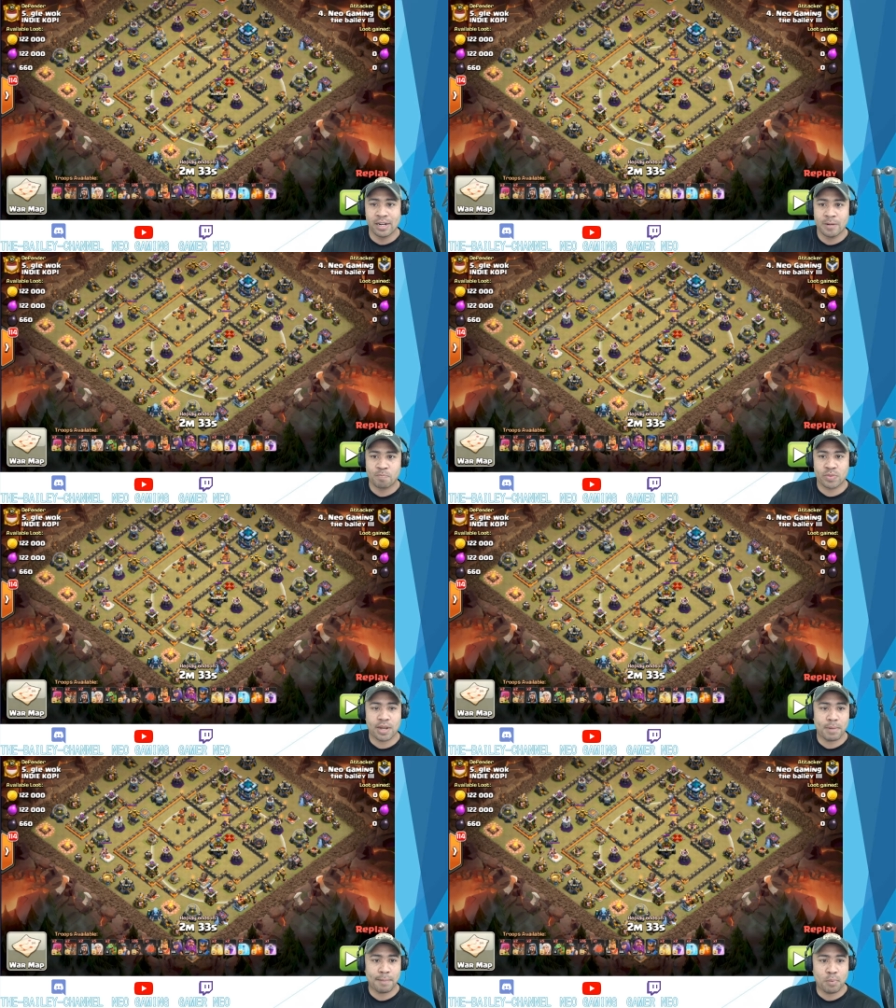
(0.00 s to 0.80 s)

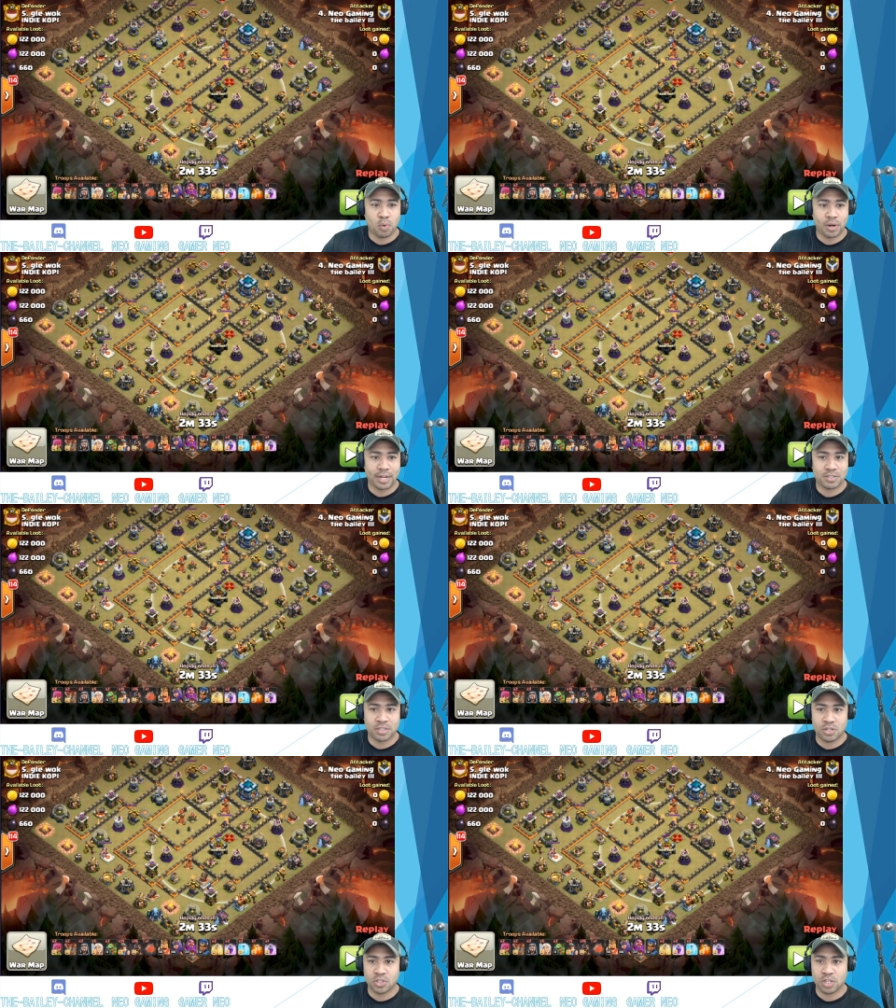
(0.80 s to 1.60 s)
that my poor
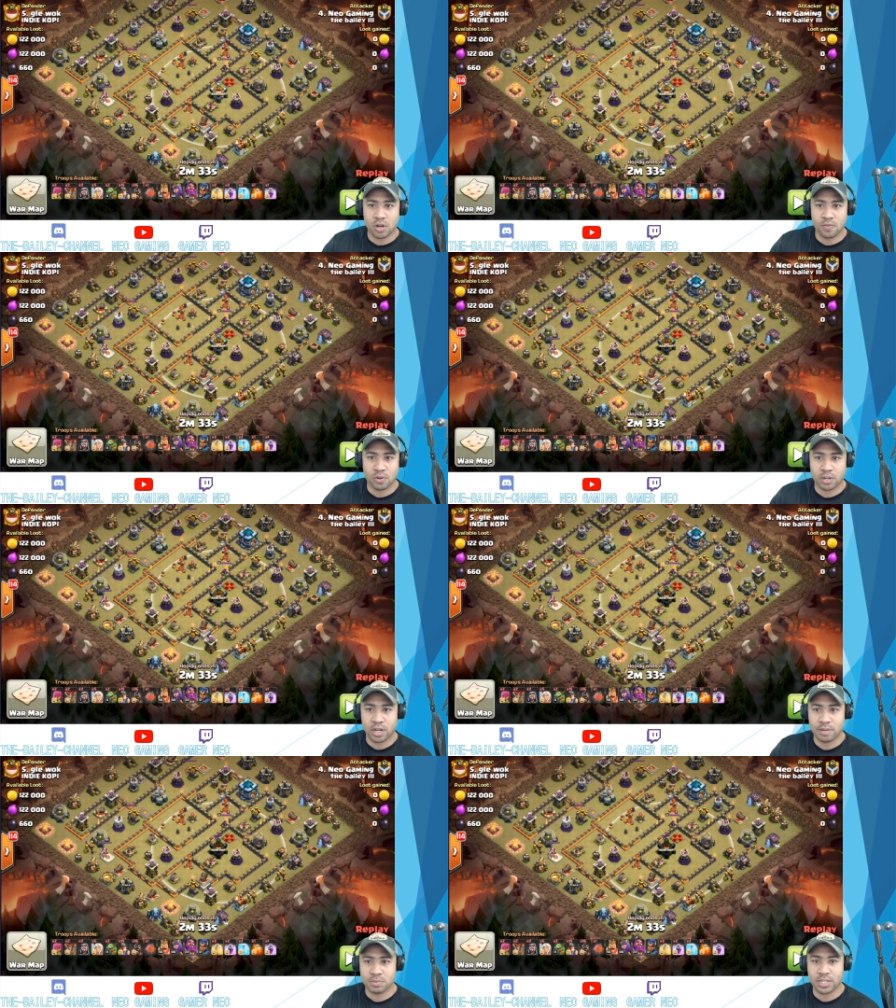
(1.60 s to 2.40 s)
execution
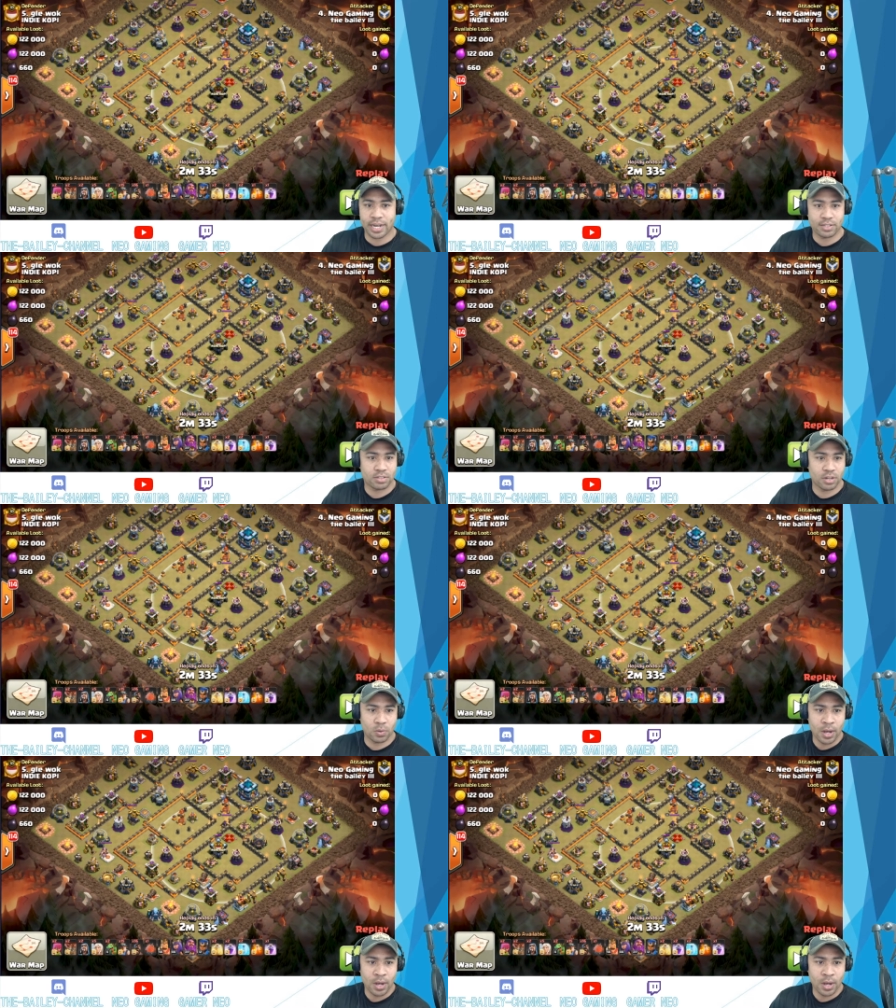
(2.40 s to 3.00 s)
overcomes that. So